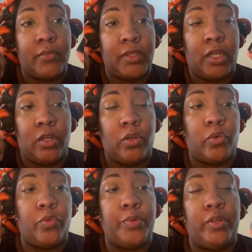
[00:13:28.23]
local
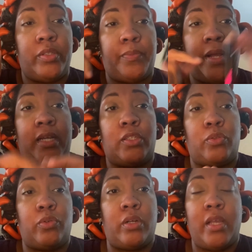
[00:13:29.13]
beauty supply
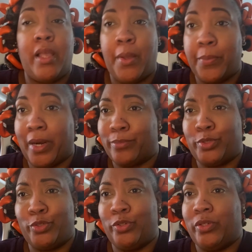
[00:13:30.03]
store. But I'm sure
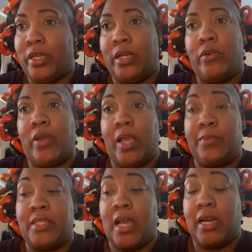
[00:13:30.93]
you can get it on
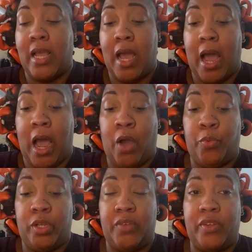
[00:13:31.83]
Amazon. I will
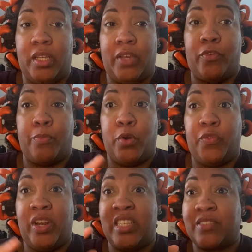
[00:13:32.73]
leave a link for both of
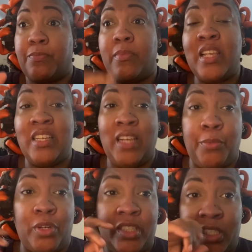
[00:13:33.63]
these. I want
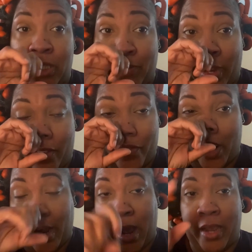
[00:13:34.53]
to just see if I can find an
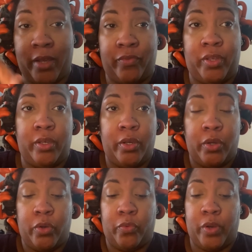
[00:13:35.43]
Eye Envy
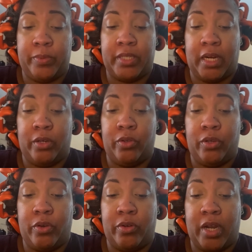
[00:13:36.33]
website and you can
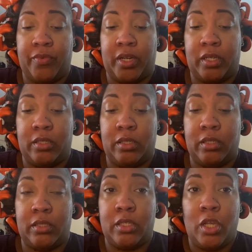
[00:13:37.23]
go directly to
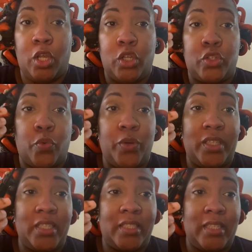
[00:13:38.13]
this. So what
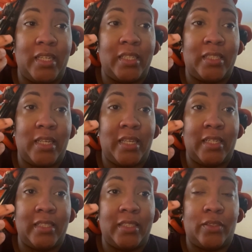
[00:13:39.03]
this
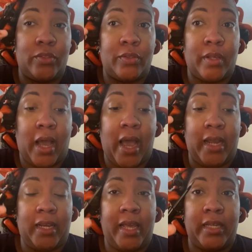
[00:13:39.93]
is
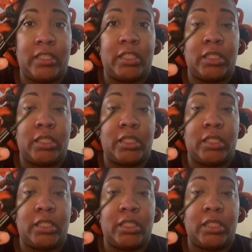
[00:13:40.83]
eyelash